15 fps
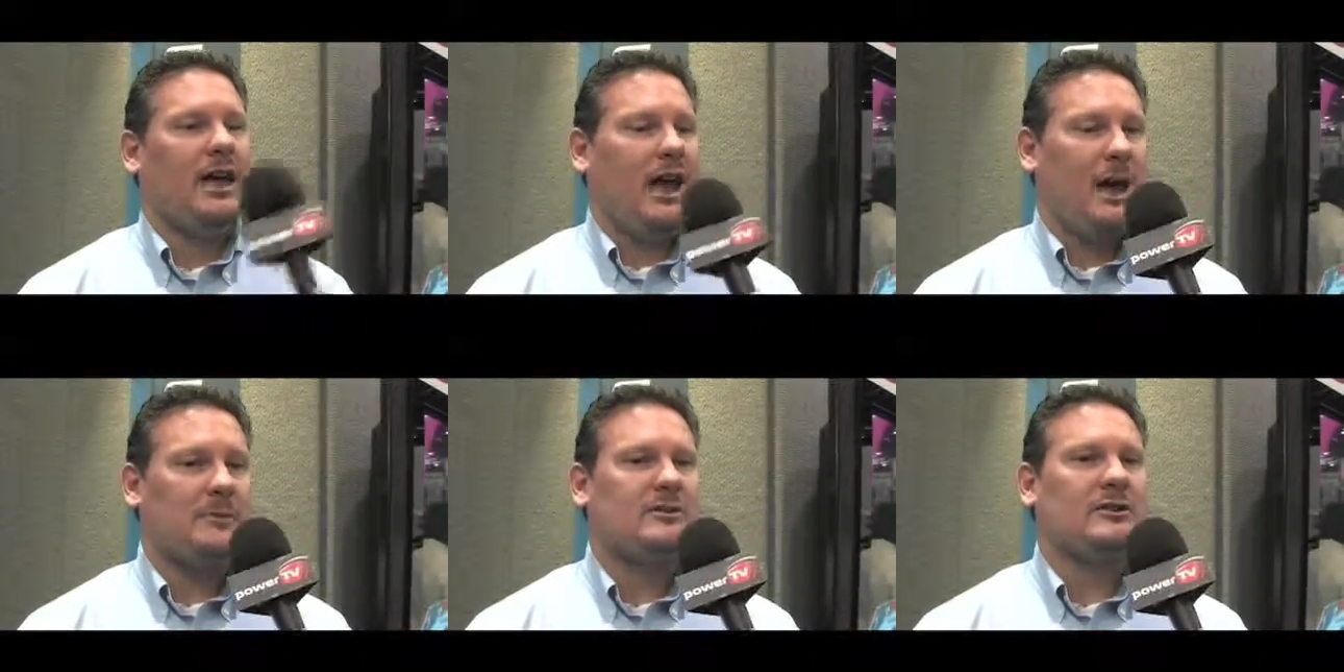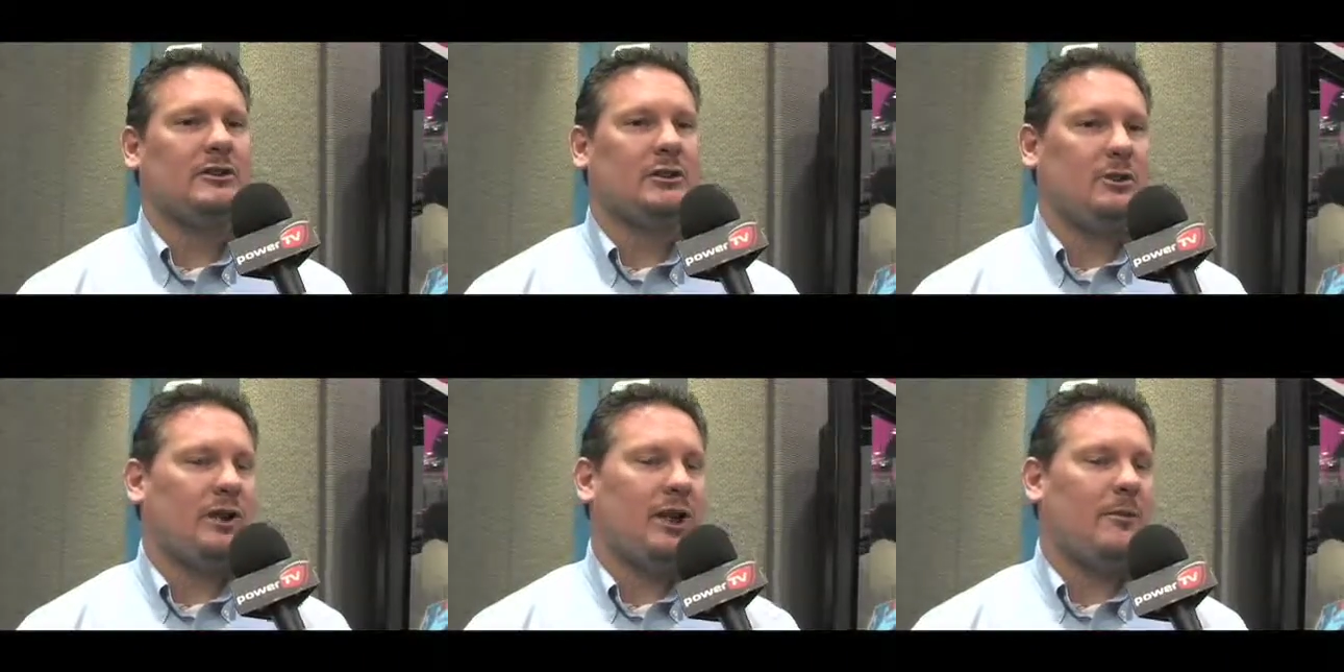
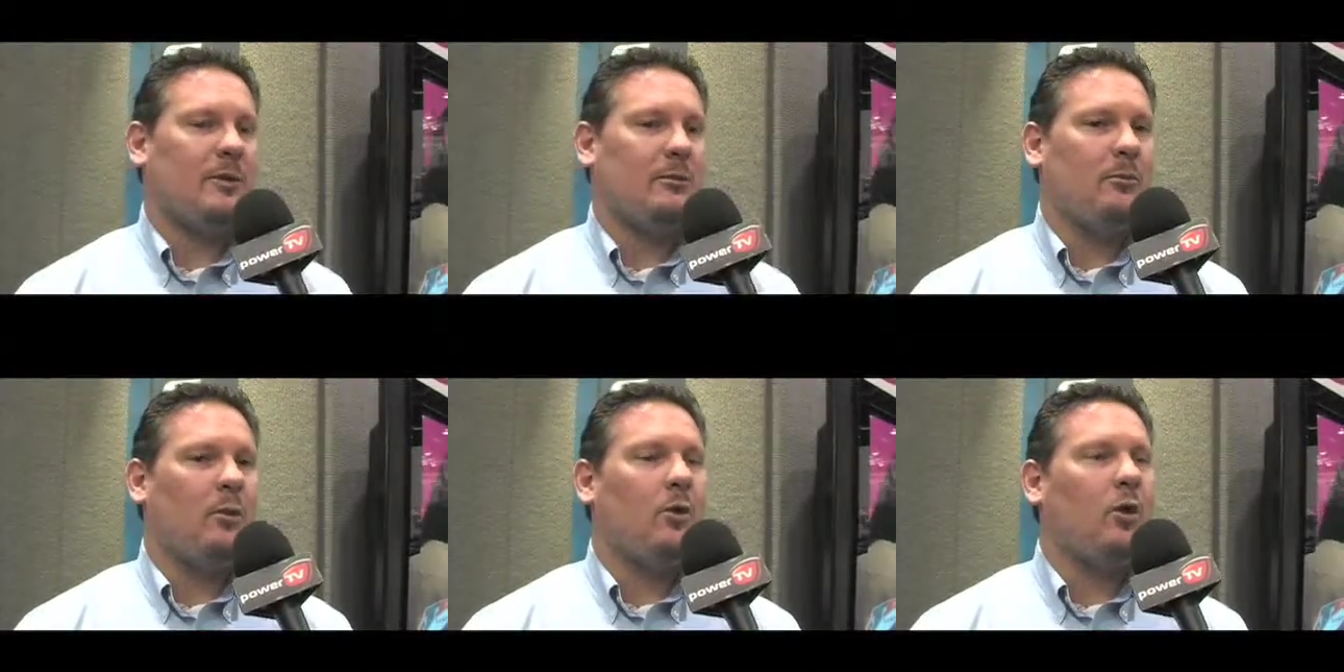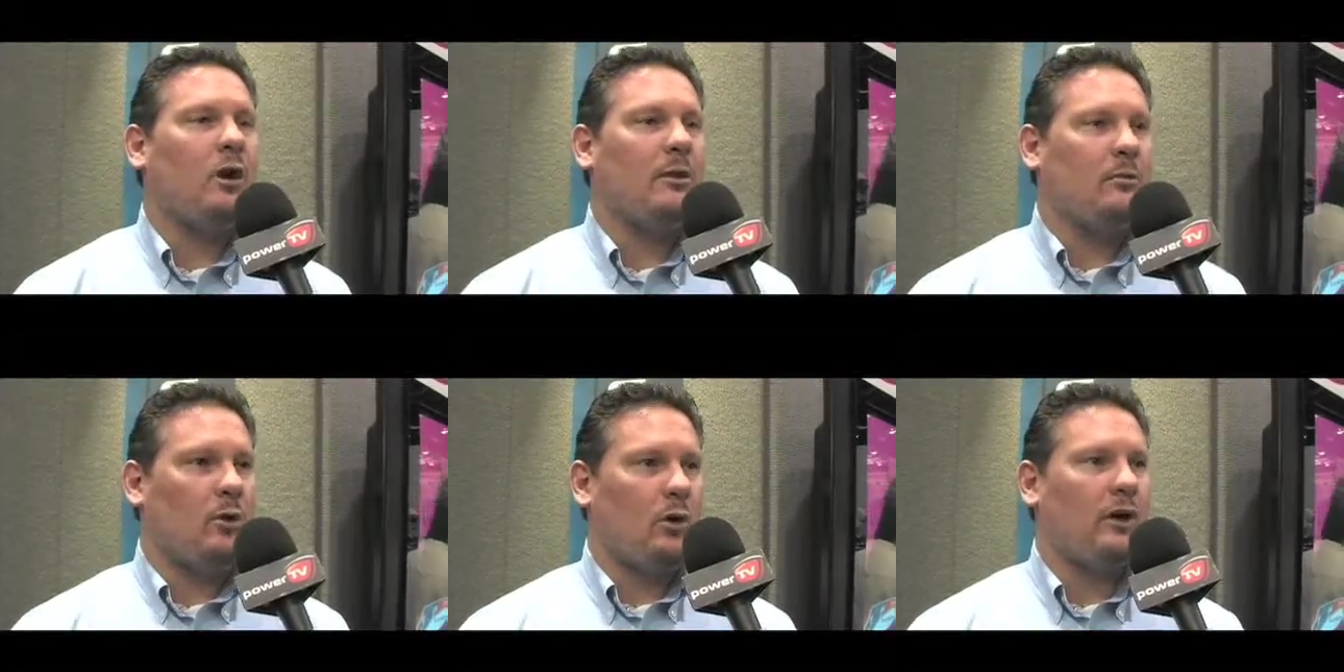Absolutely. I mean,
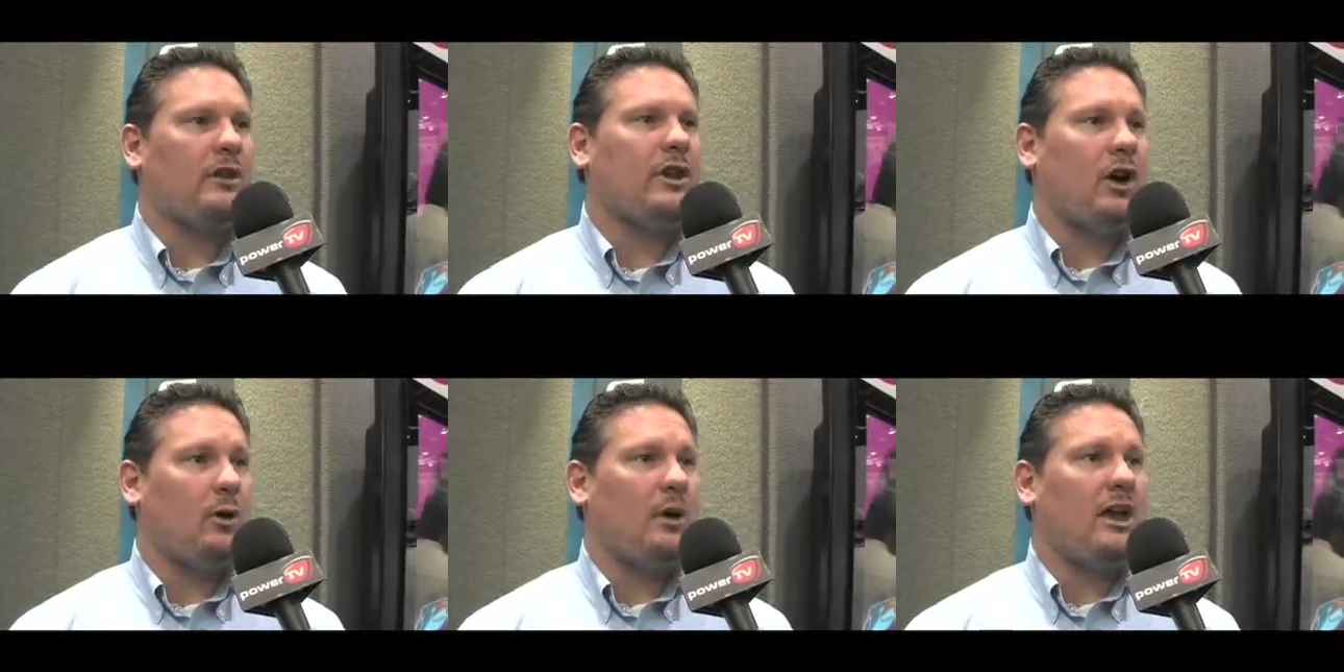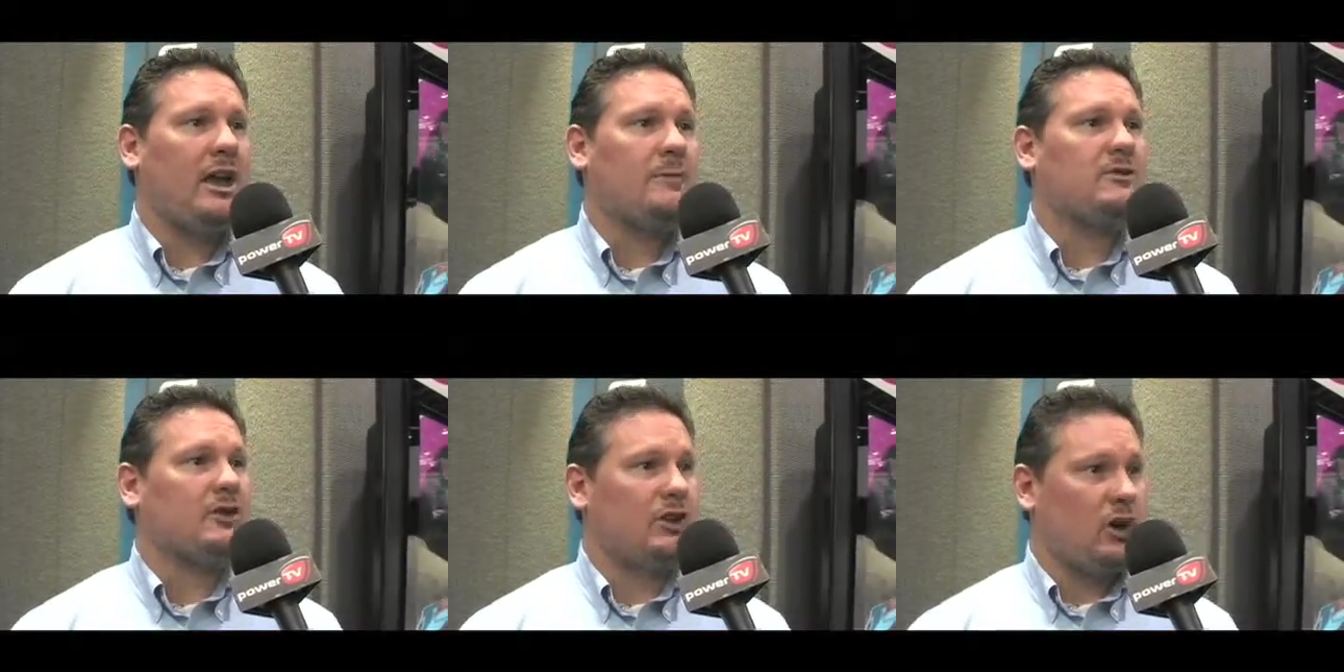more and more of the
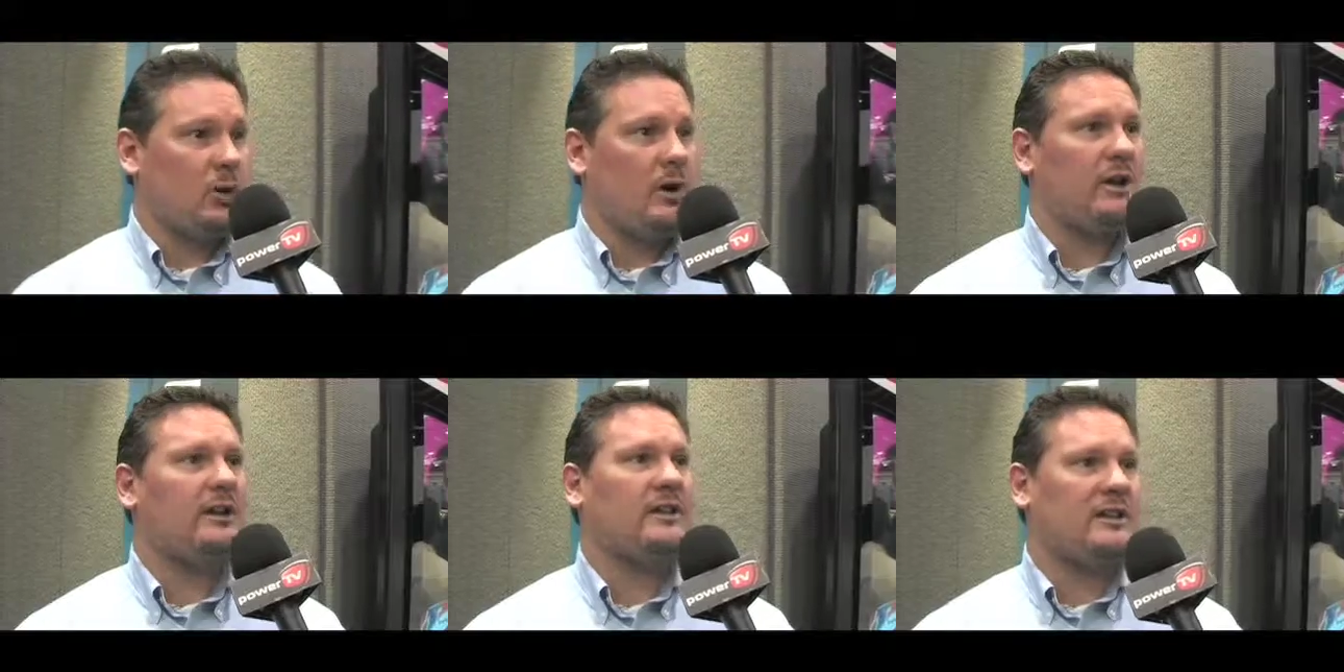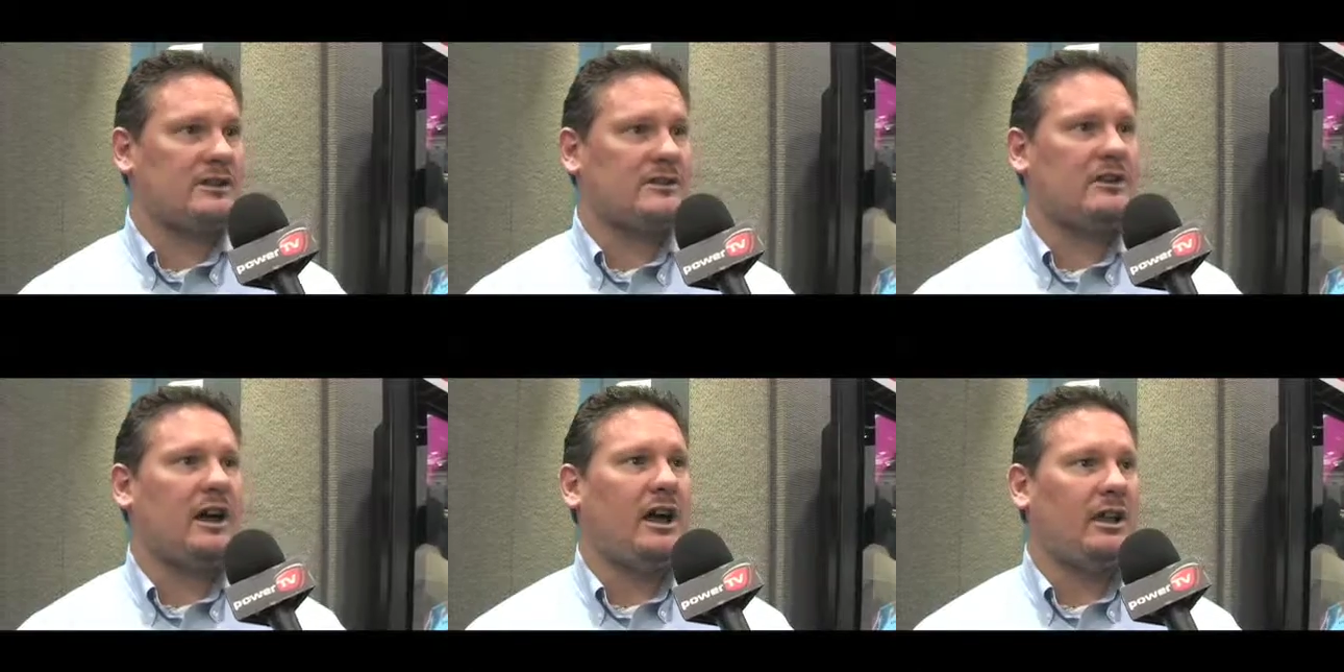OEMs are going to
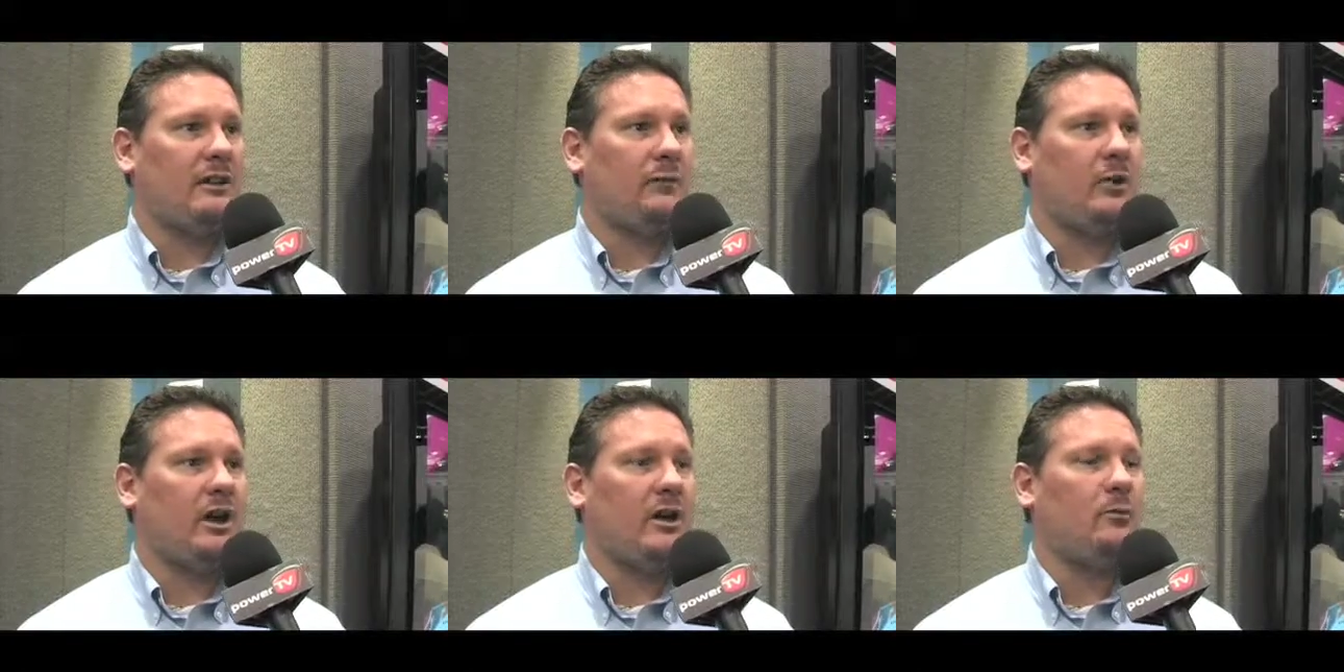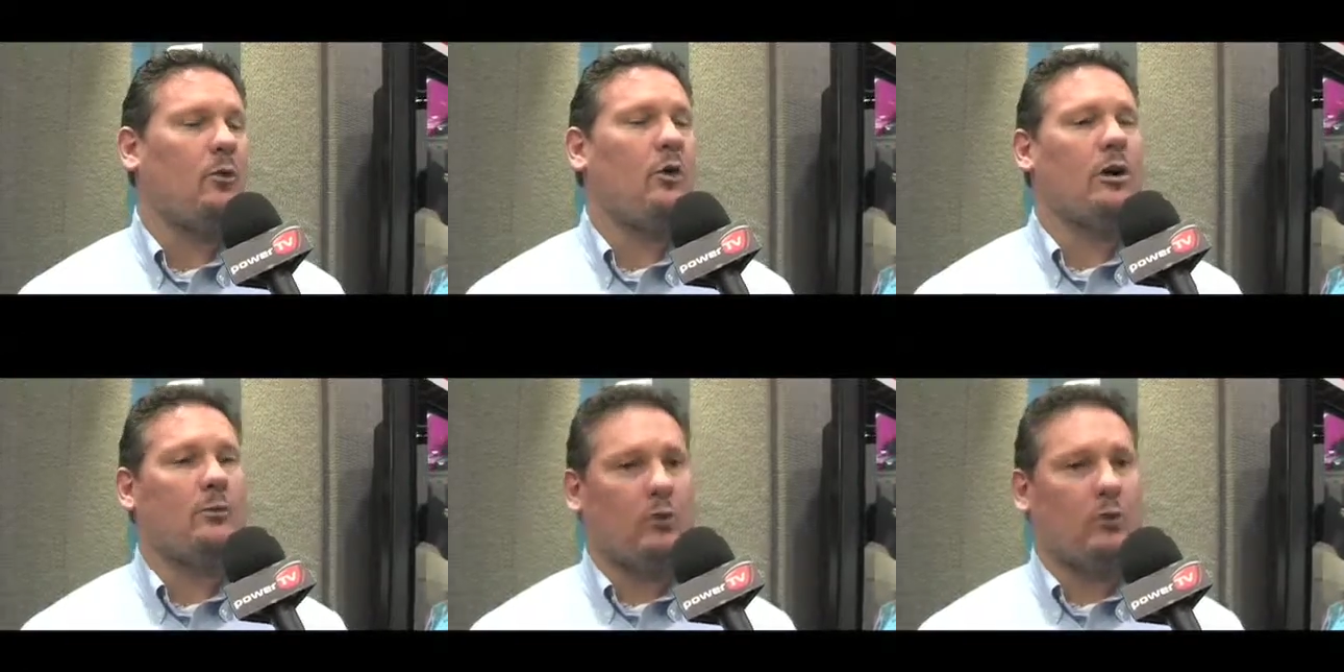this style of ring. More